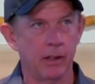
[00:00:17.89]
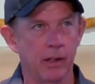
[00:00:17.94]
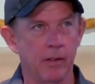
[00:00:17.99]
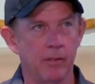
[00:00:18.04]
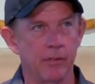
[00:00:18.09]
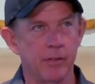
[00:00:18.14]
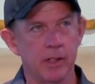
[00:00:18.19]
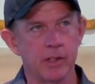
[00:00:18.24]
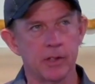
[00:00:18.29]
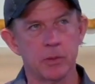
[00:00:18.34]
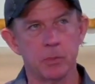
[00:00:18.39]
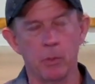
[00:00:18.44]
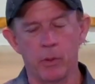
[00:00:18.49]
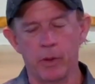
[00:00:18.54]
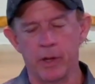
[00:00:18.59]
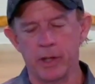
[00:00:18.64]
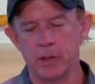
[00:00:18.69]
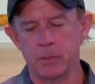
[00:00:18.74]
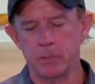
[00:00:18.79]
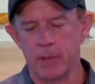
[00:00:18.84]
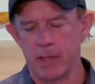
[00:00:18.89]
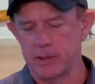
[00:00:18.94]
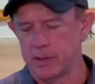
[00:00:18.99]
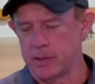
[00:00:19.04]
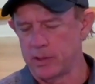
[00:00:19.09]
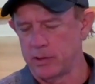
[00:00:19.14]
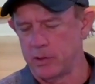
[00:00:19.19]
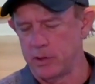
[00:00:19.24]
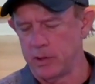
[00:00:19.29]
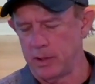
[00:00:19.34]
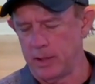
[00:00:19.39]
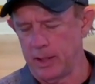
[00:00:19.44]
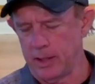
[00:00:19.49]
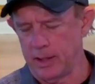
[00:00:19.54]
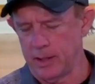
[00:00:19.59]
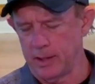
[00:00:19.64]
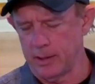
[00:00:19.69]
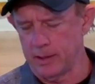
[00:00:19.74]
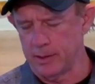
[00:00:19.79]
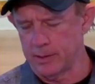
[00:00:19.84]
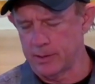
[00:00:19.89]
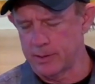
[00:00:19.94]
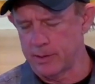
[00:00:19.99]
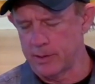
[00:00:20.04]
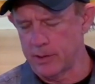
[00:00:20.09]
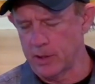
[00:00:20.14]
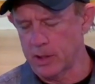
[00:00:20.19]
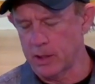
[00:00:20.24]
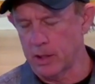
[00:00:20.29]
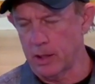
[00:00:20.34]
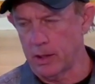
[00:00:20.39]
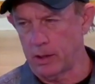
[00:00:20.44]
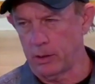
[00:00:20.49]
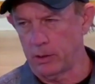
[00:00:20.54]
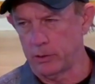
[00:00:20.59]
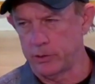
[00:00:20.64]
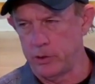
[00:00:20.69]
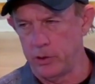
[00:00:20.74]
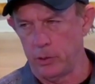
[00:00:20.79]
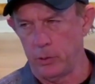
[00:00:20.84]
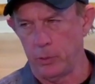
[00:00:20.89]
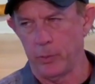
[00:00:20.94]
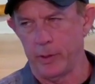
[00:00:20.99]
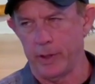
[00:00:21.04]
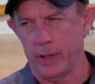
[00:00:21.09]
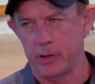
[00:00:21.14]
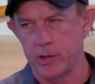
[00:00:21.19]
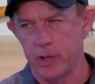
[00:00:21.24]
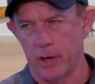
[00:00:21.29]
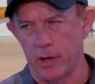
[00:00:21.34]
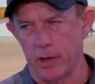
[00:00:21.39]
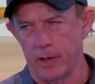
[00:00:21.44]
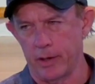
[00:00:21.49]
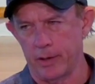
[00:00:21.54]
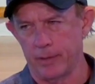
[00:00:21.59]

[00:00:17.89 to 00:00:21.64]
this morning's message is The Call to Return.